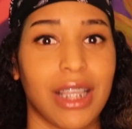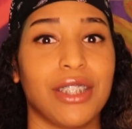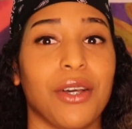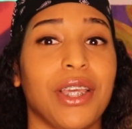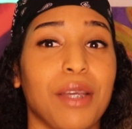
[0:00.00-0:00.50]

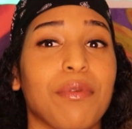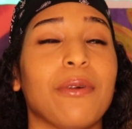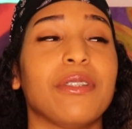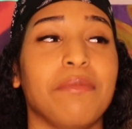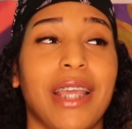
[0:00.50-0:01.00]
So he
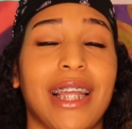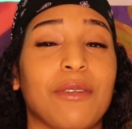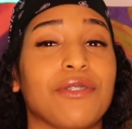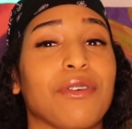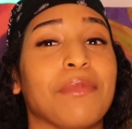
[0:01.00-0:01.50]
approached me, and it
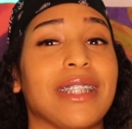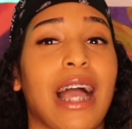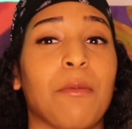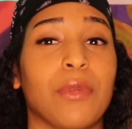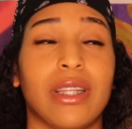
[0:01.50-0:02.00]
was from a
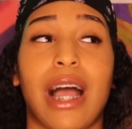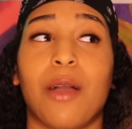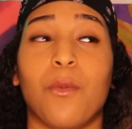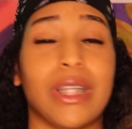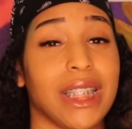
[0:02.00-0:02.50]
time when I
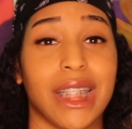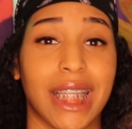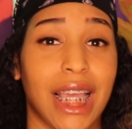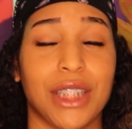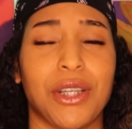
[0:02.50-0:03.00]
wasn't
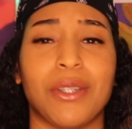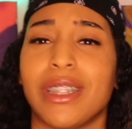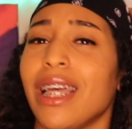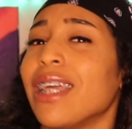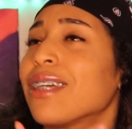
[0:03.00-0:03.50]
looking. So I
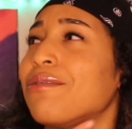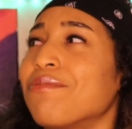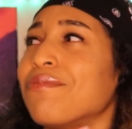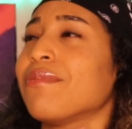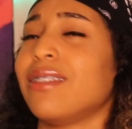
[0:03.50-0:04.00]
was like,
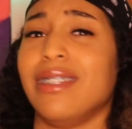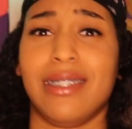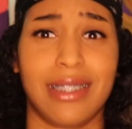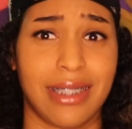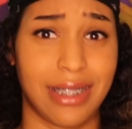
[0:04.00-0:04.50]
is
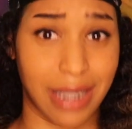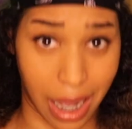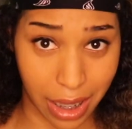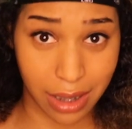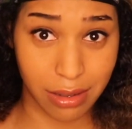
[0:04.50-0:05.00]
this a
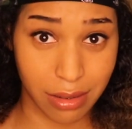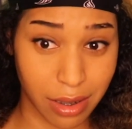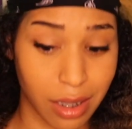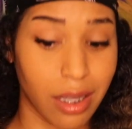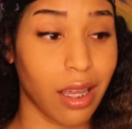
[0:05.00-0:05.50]
sign?
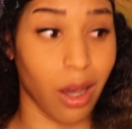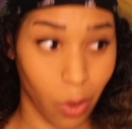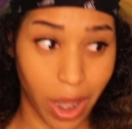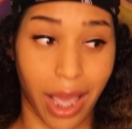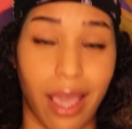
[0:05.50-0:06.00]

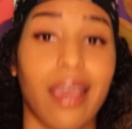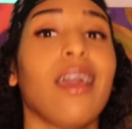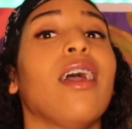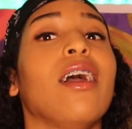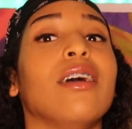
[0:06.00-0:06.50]
Okay.
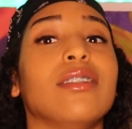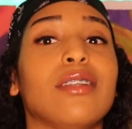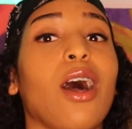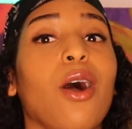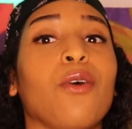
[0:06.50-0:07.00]

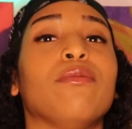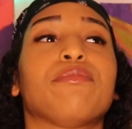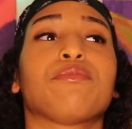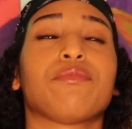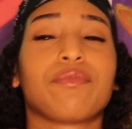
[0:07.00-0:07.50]
So
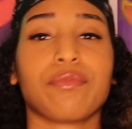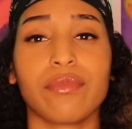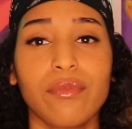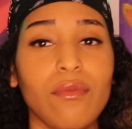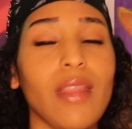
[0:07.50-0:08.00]

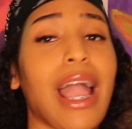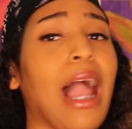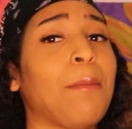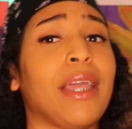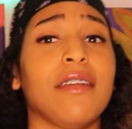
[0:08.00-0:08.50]

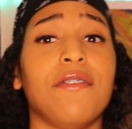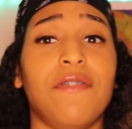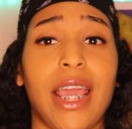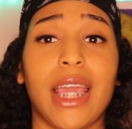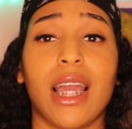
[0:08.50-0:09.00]
I made a
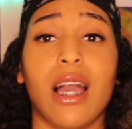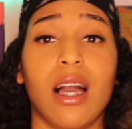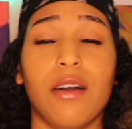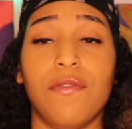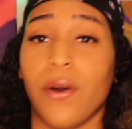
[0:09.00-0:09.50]
fake
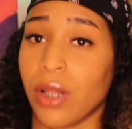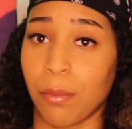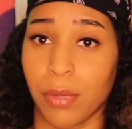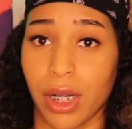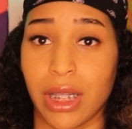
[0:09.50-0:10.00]
phone
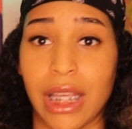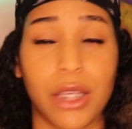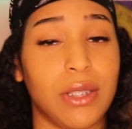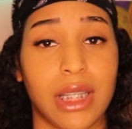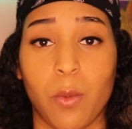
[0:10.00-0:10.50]
number, like
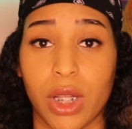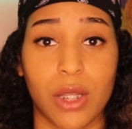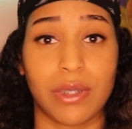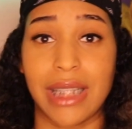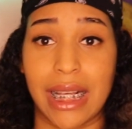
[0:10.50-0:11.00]
using one of
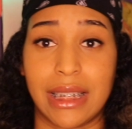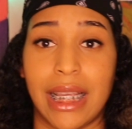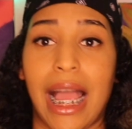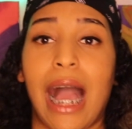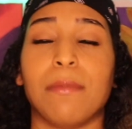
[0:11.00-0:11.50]
those
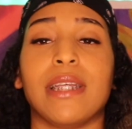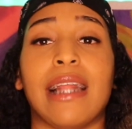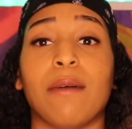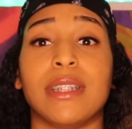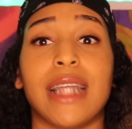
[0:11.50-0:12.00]
texting apps,
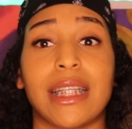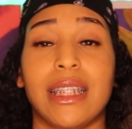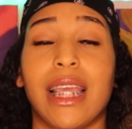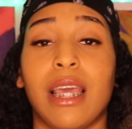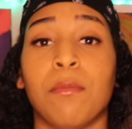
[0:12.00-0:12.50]
and I was
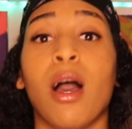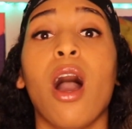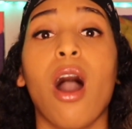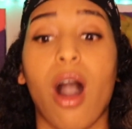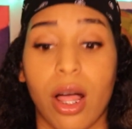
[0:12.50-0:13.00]
texting him
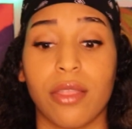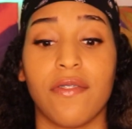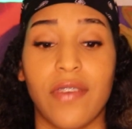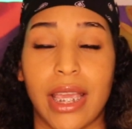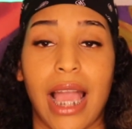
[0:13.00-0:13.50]
on the
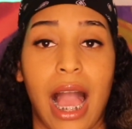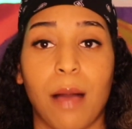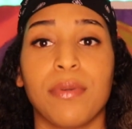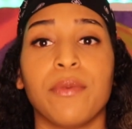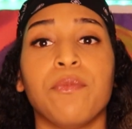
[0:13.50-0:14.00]
fake
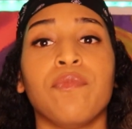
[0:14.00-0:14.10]
app.